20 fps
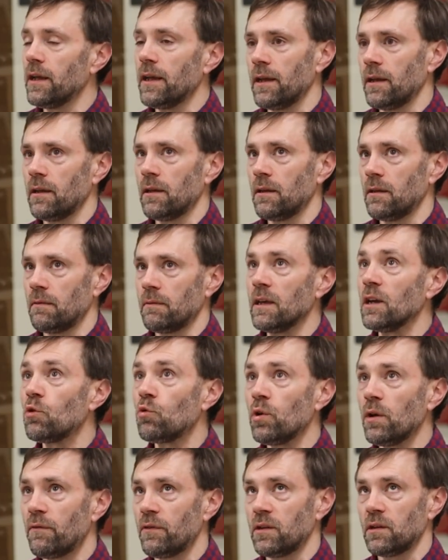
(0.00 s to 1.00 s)
the
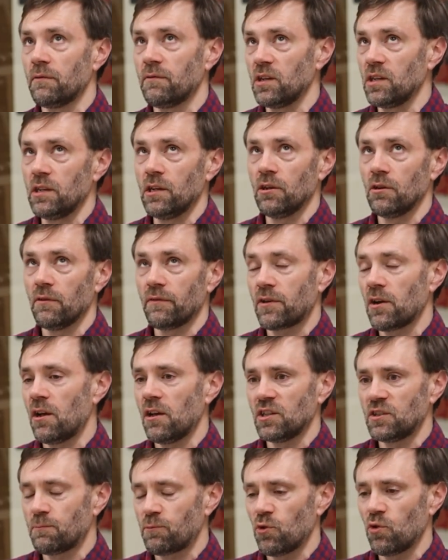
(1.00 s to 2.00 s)
equivalent of a year of
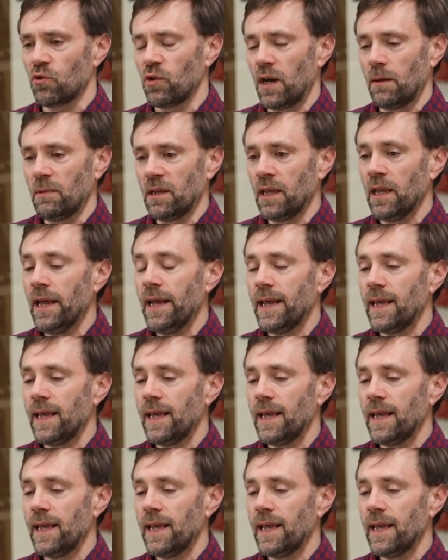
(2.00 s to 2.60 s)
college programming.